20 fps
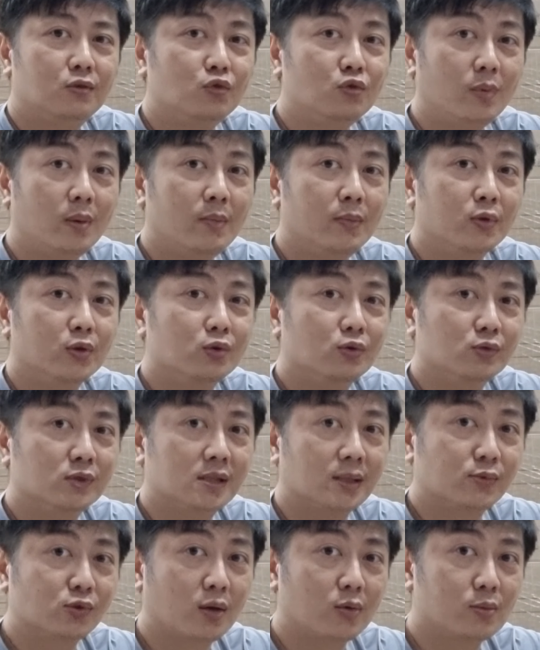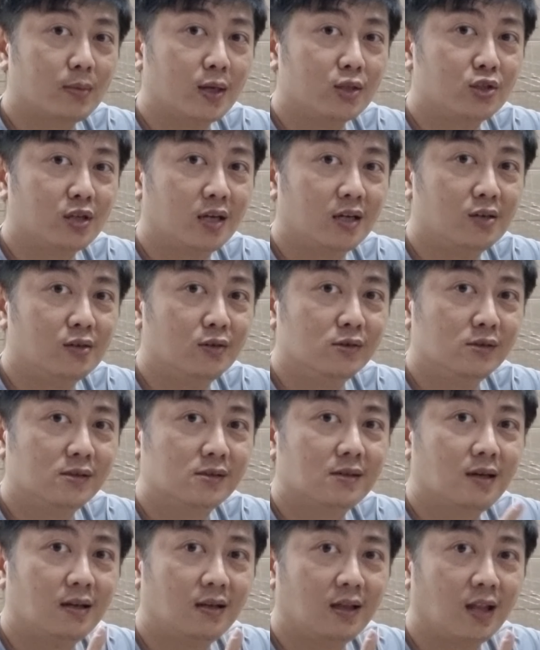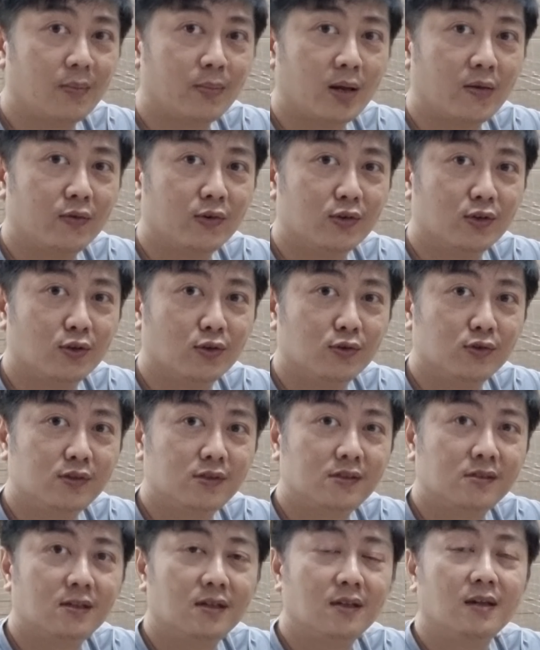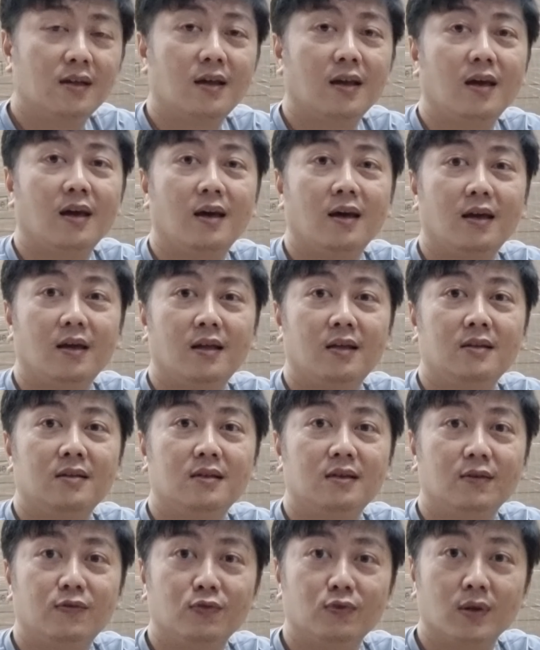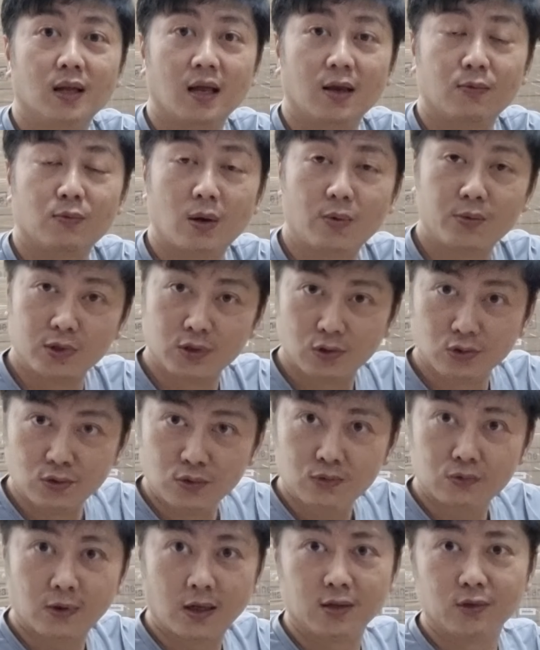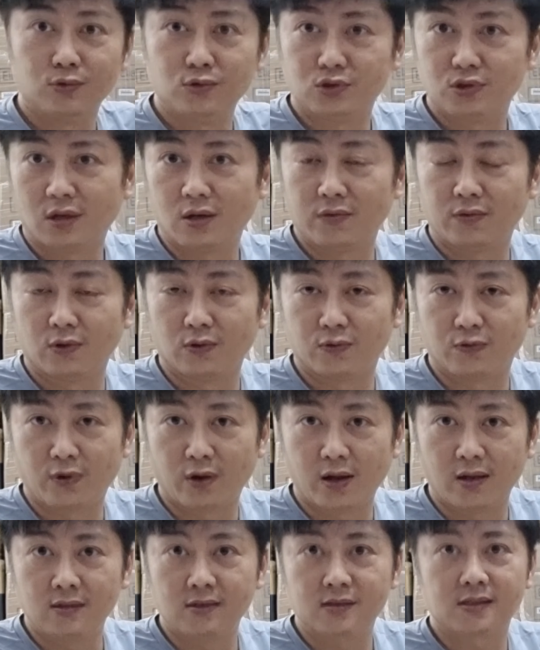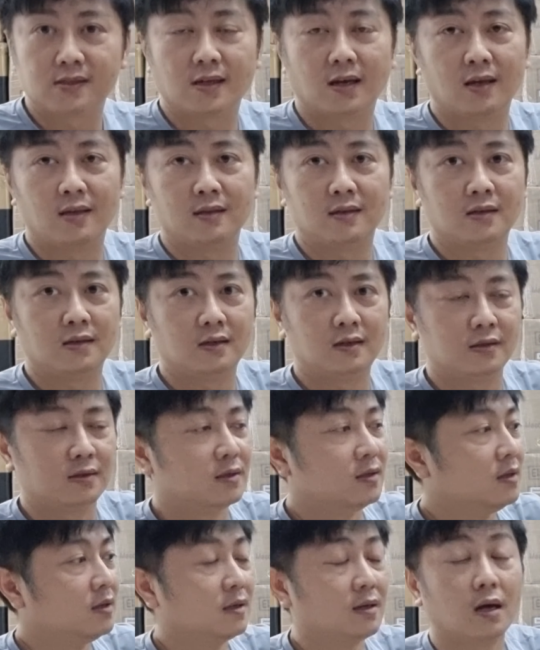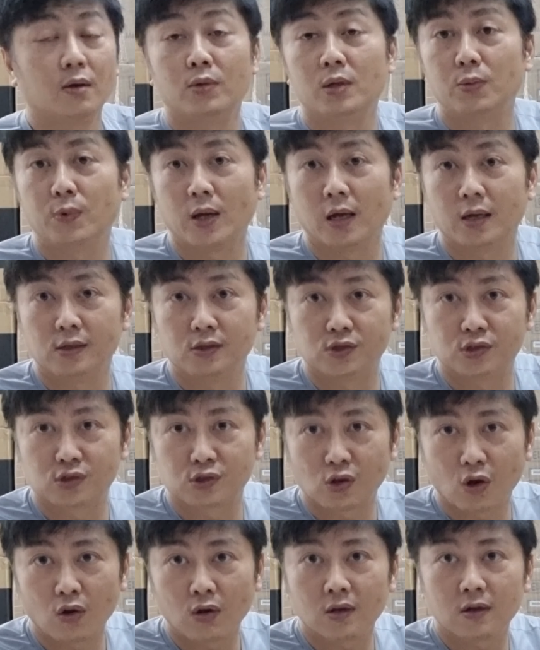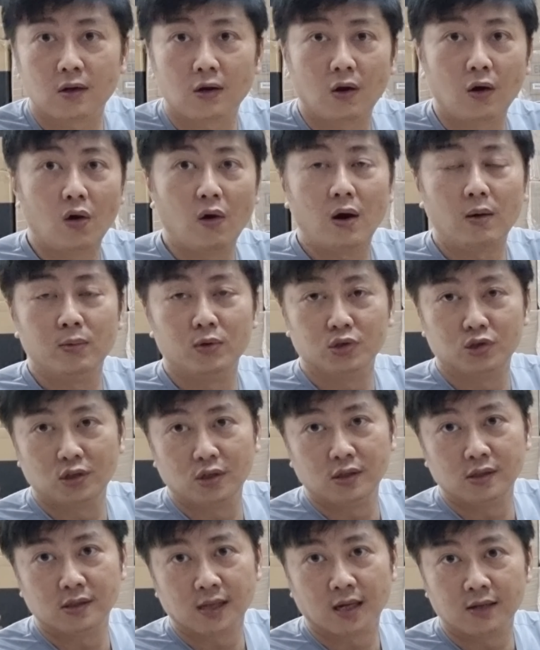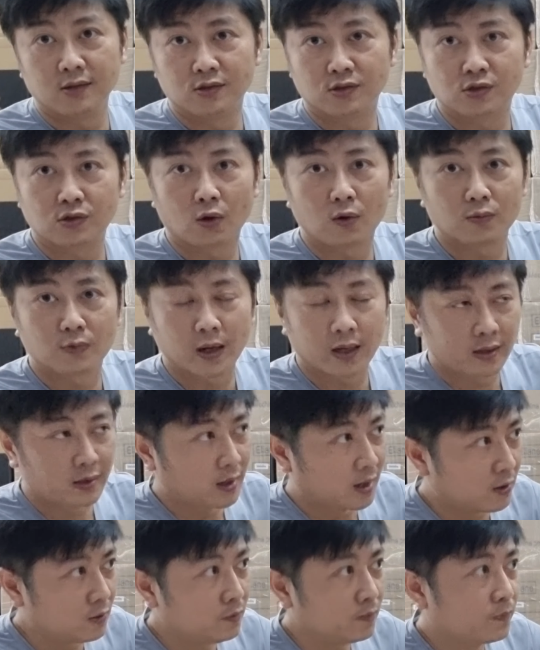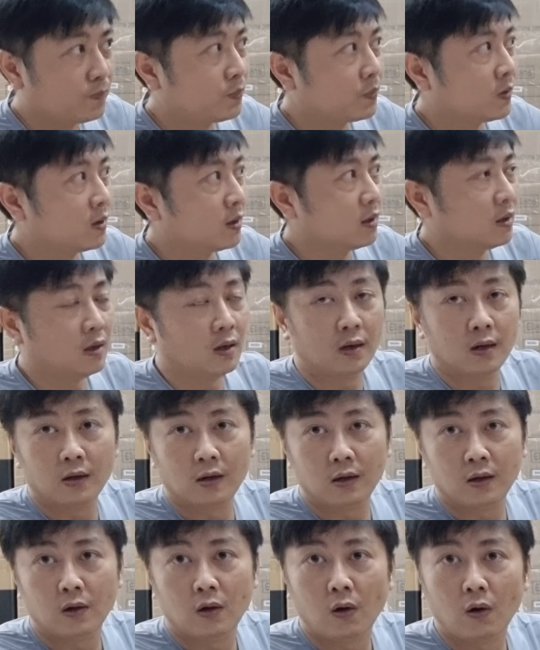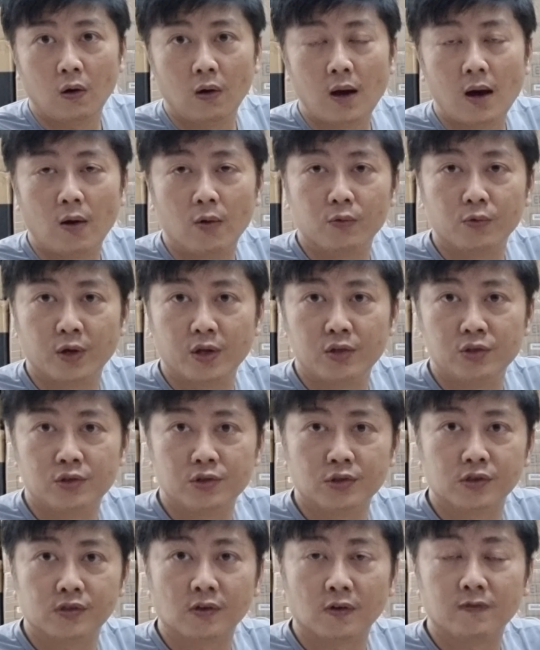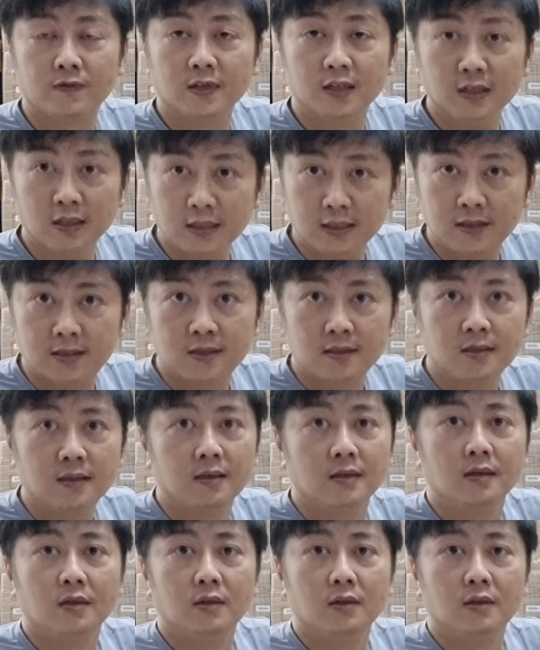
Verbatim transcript: do remember to subscribe to my channels and like my videos and if you like what we do right do share with your friends and uh, currently we are in stock all our machines are in stock right now uh, all our ranges of Lelit